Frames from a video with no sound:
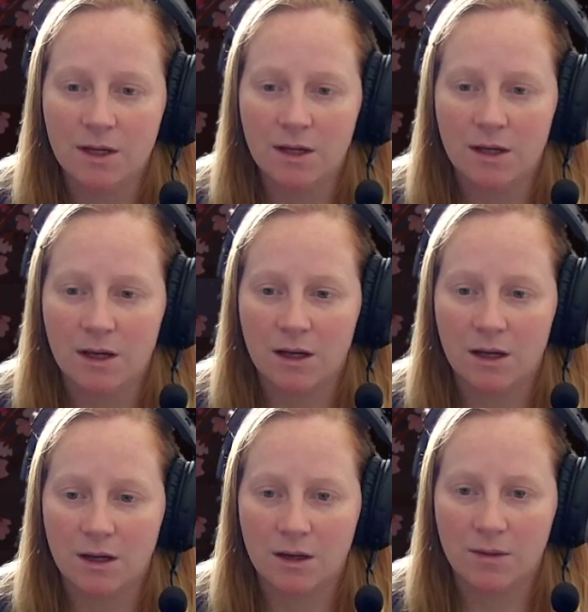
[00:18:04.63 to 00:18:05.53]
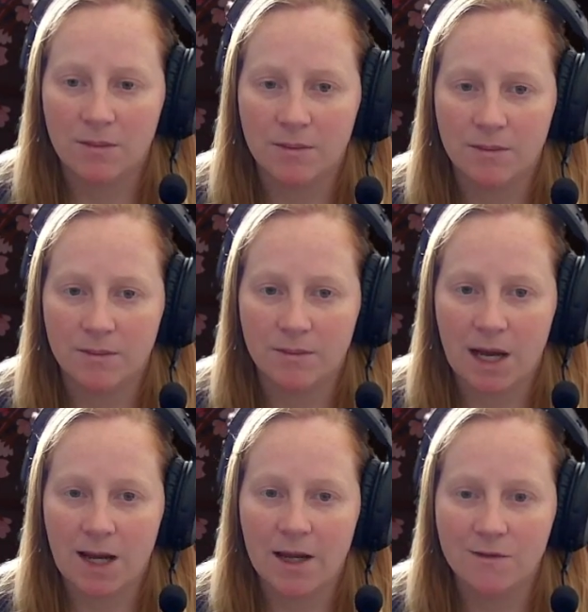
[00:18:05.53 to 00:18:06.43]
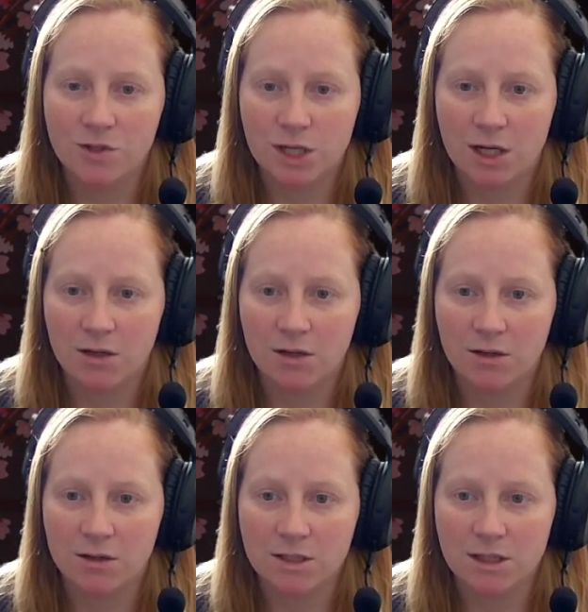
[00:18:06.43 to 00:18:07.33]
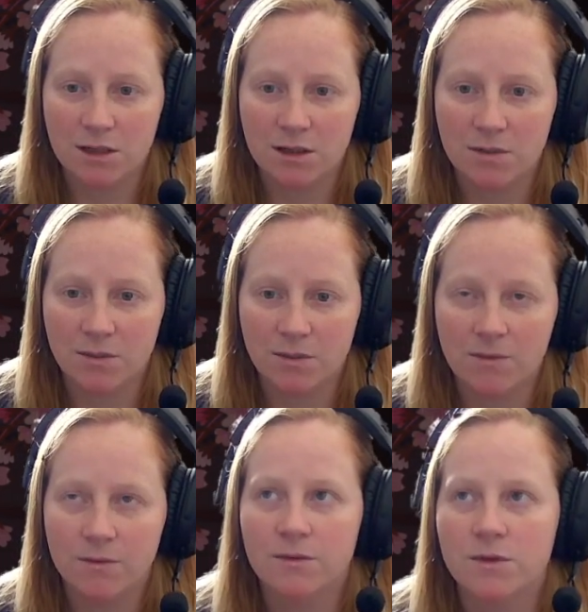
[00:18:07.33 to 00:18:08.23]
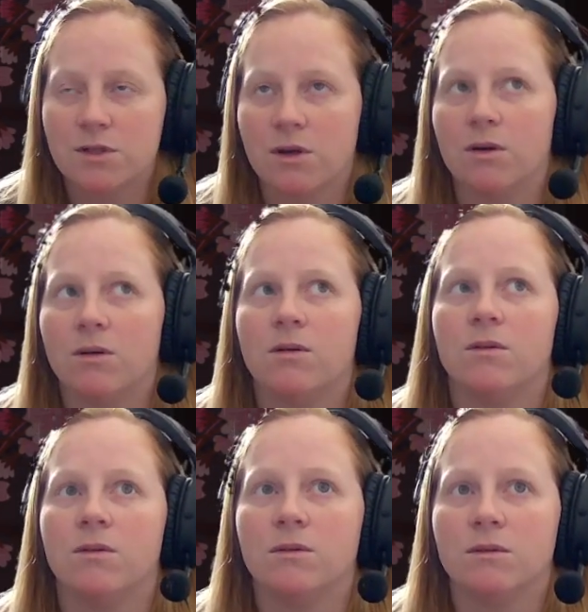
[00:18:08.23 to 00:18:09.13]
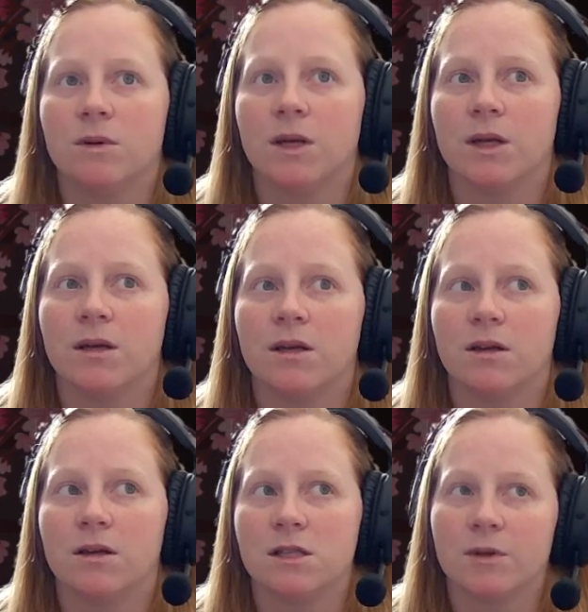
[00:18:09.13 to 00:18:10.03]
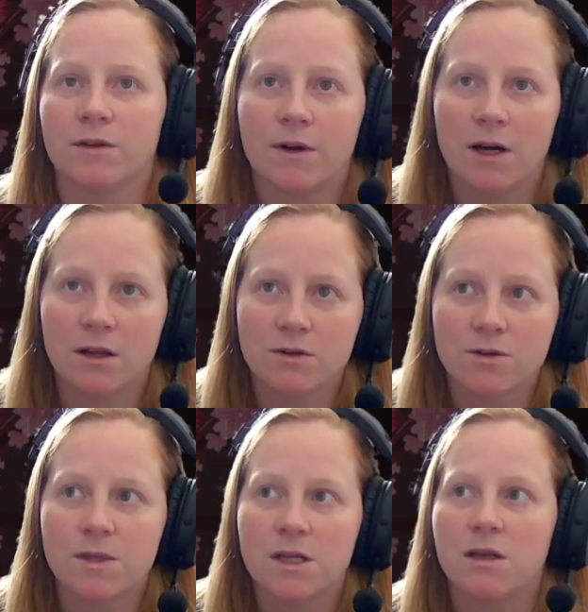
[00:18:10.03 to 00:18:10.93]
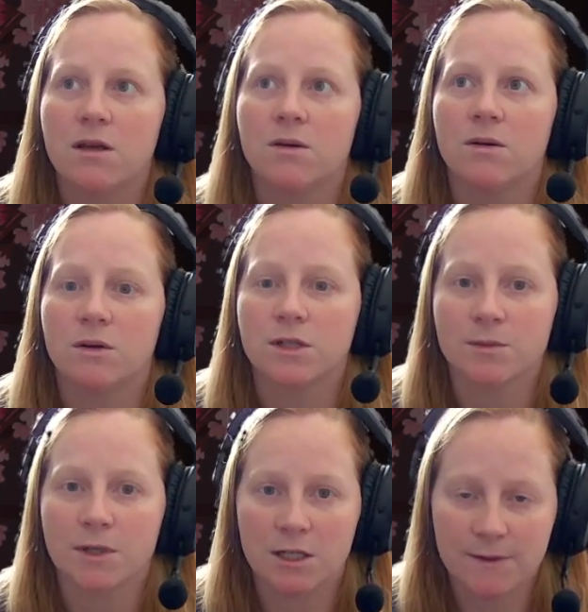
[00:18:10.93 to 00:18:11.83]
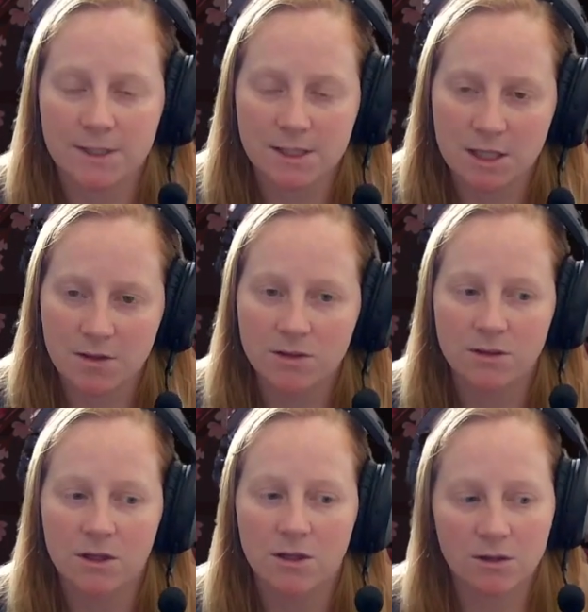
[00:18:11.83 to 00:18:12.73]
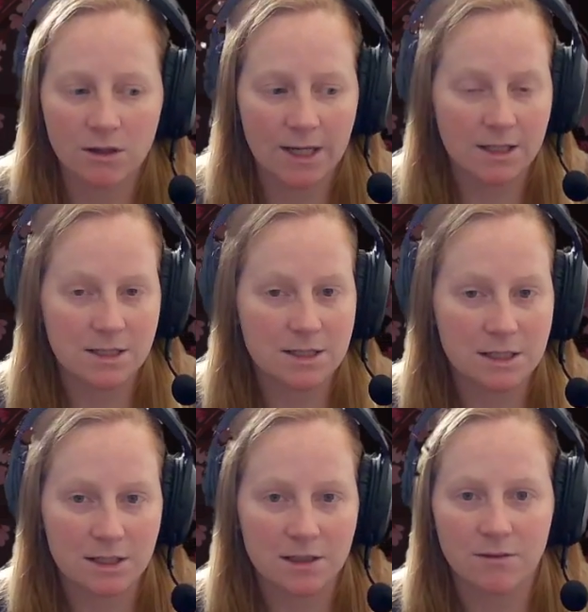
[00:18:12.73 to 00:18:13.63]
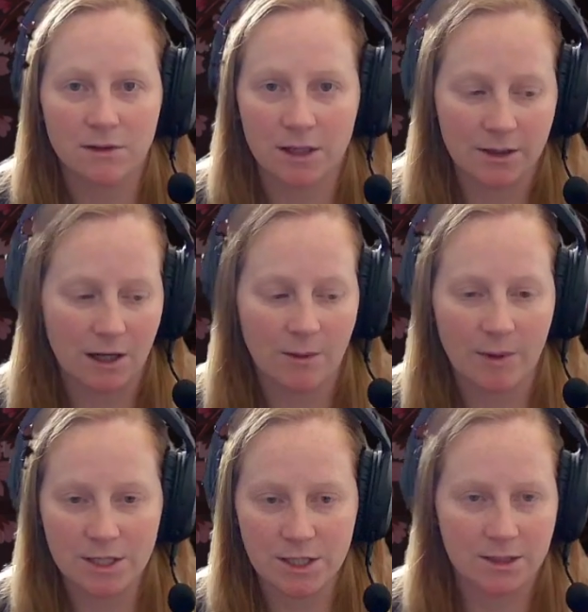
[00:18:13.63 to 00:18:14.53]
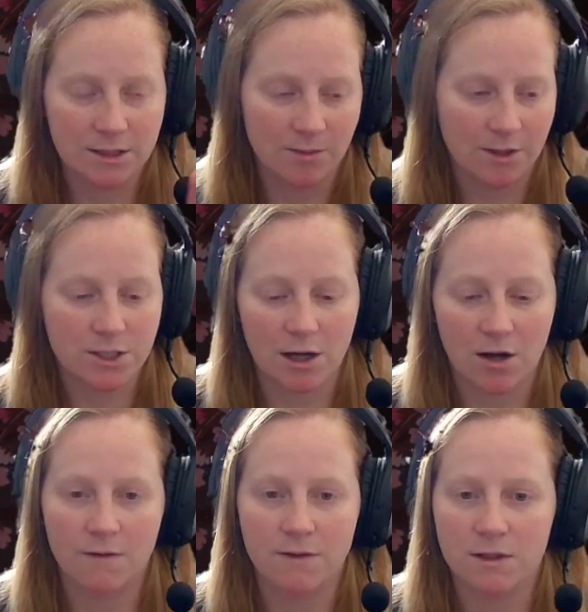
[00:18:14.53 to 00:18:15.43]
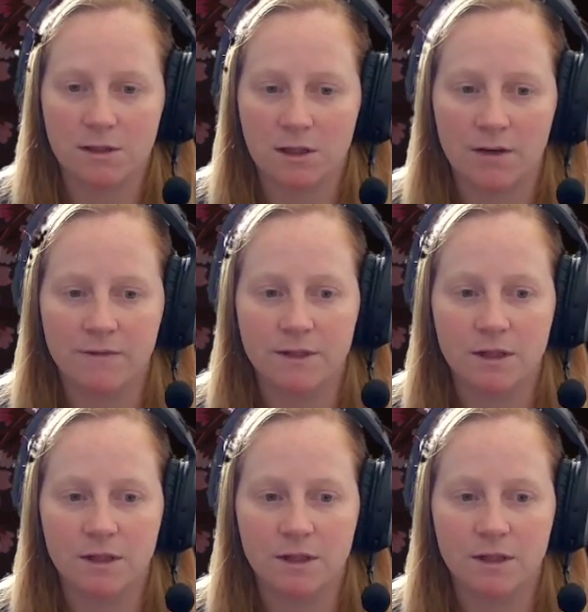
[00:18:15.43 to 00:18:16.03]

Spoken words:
I have chat alerts set up so when somebody follows me or somebody activates a sound alert, I can see it right on my chat because I have my chat off to the left.